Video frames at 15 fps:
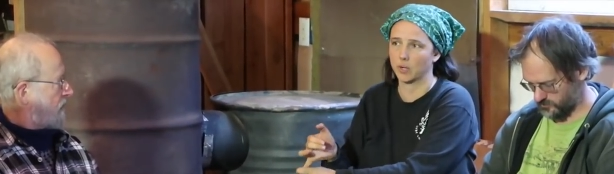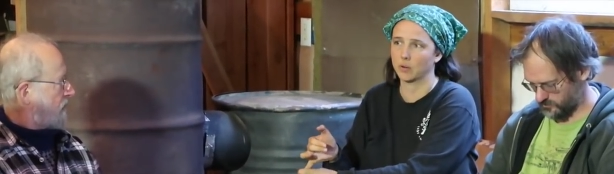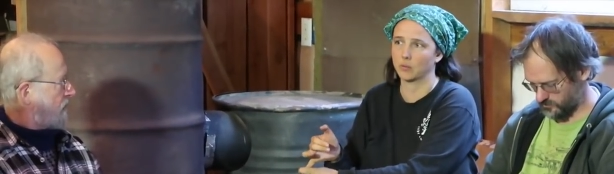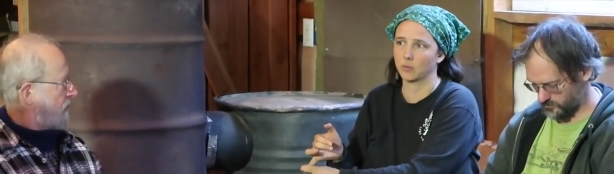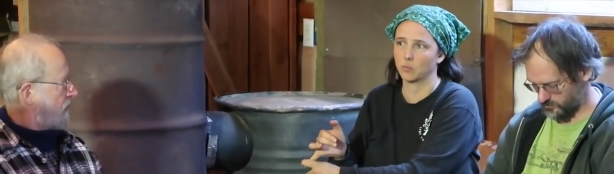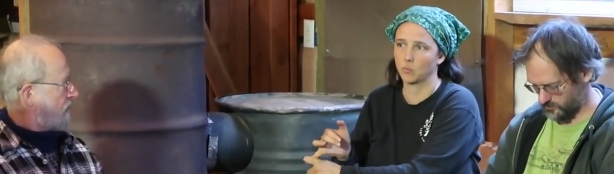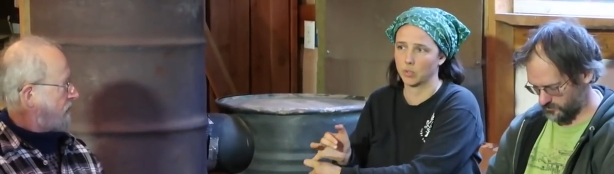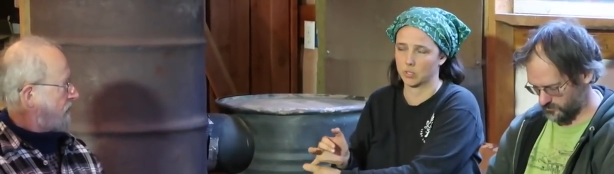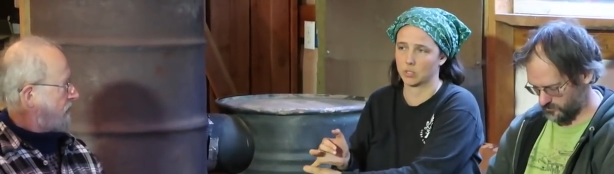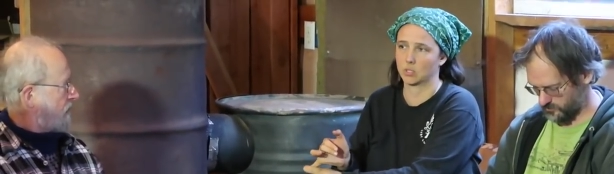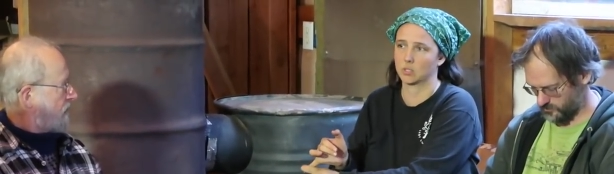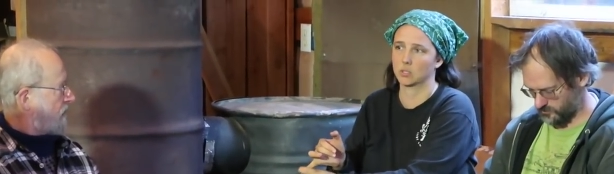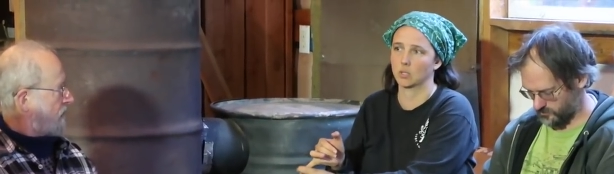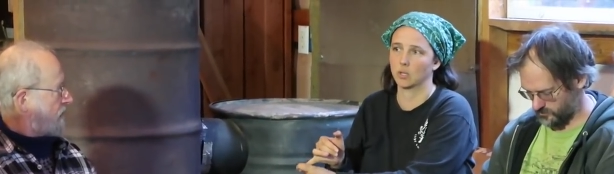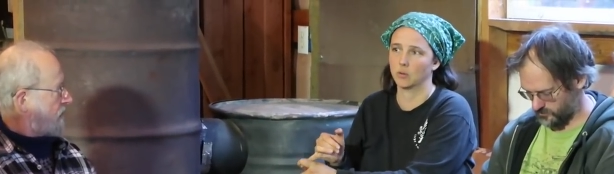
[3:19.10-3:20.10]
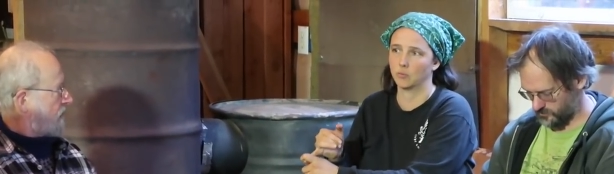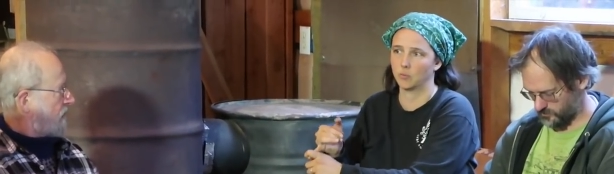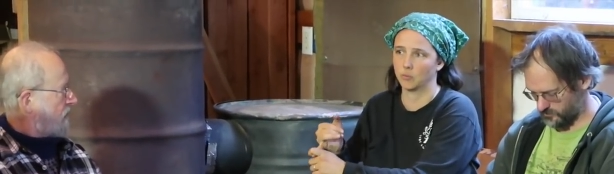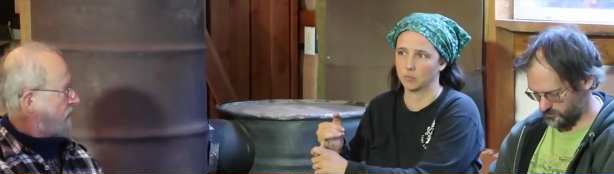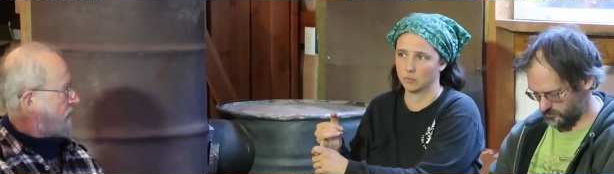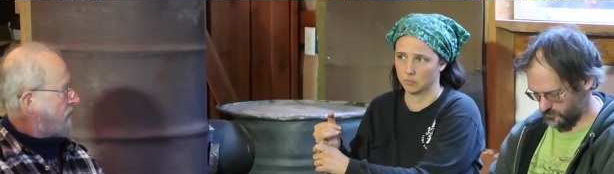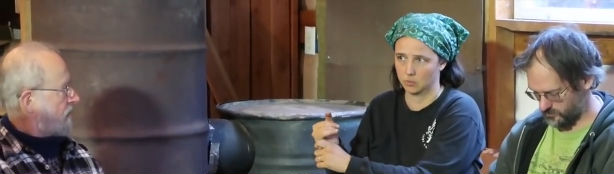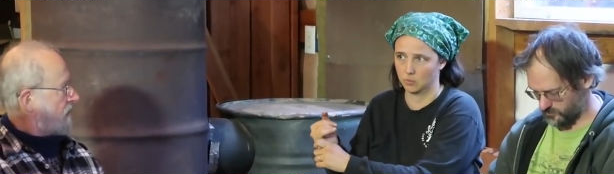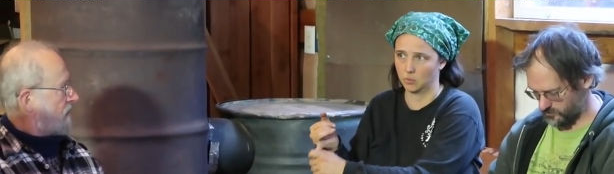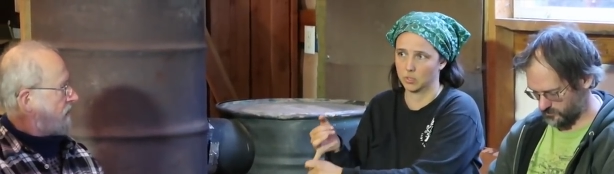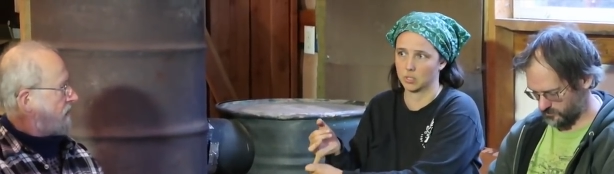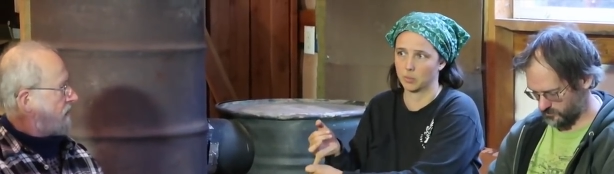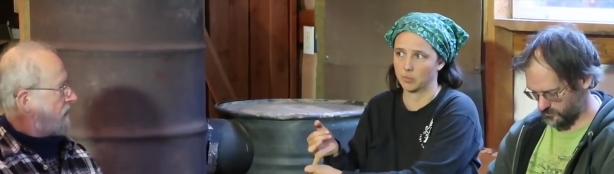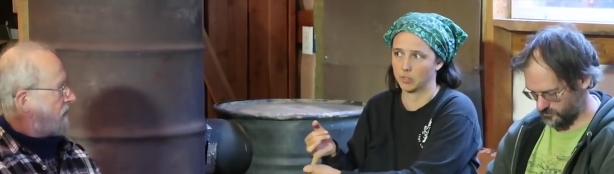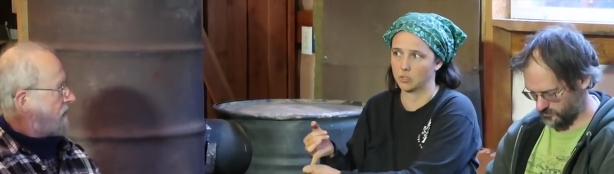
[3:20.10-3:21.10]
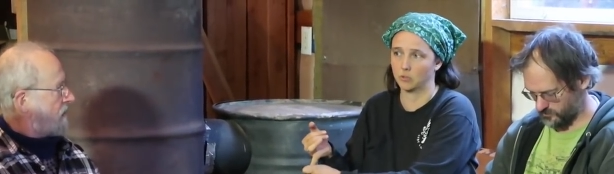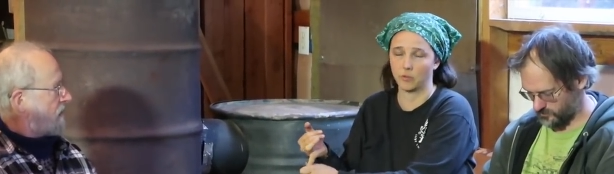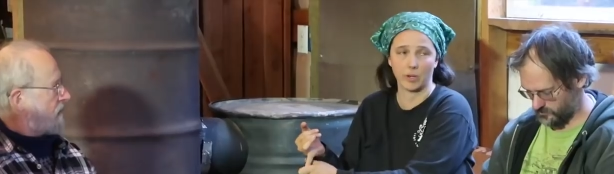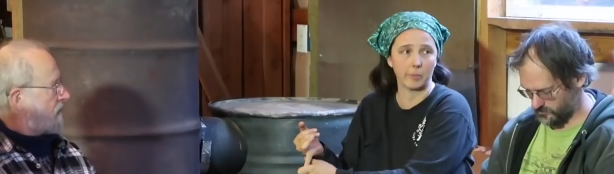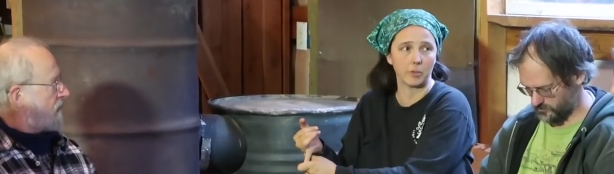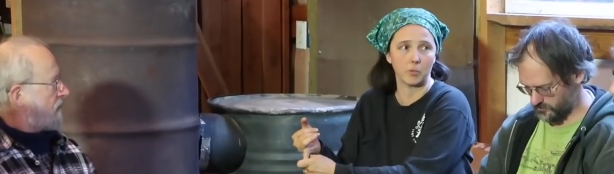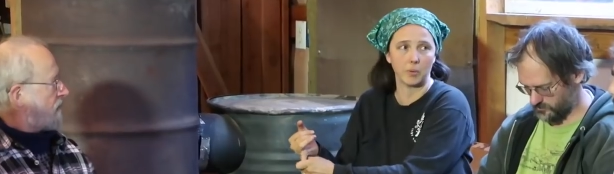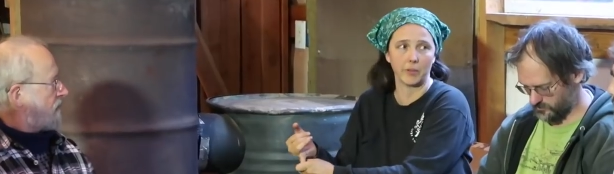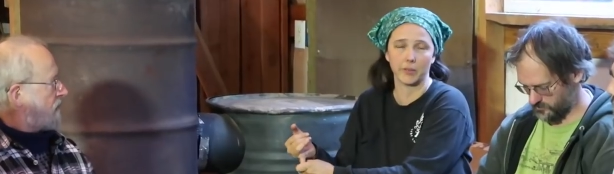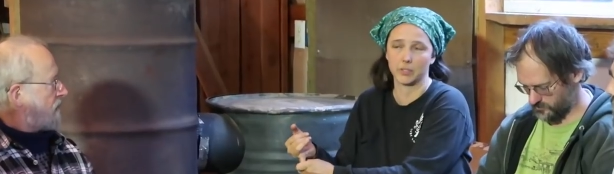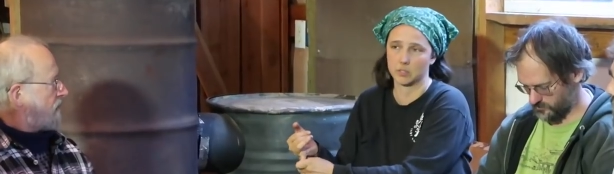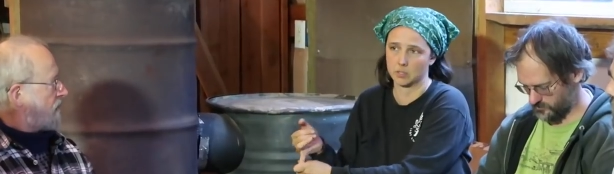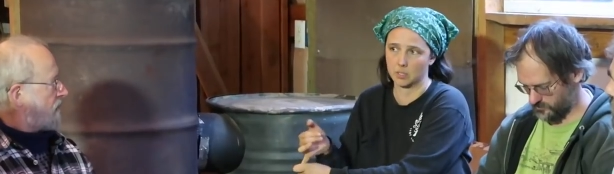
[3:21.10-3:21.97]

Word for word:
Speaker 1: fire. The risks of doing something to your family while they